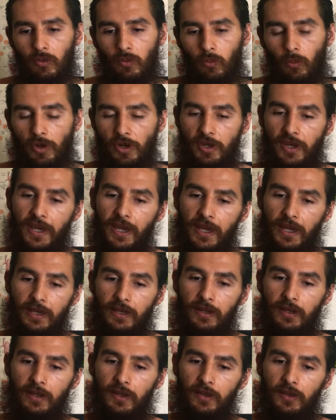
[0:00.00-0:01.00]
when you
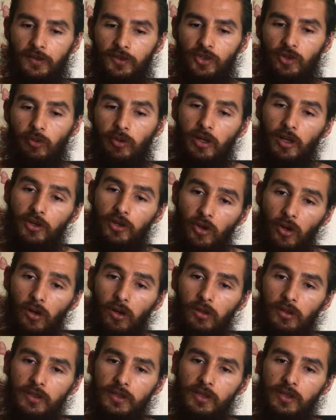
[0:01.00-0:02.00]
get to an
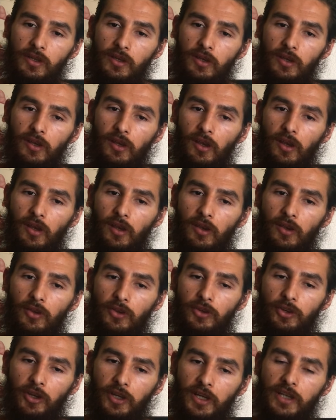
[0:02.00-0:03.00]
adult,
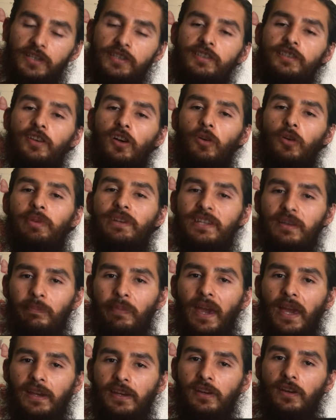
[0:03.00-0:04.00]
you're going to still be
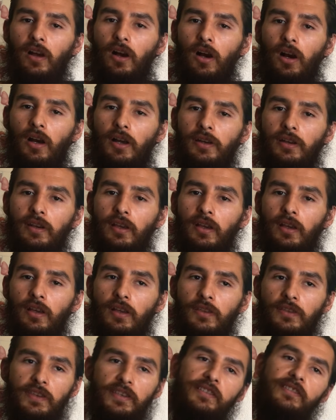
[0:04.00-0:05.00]
dependent on
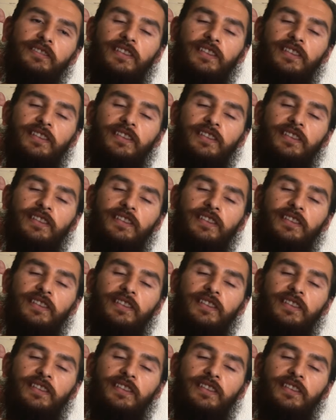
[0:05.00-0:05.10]
these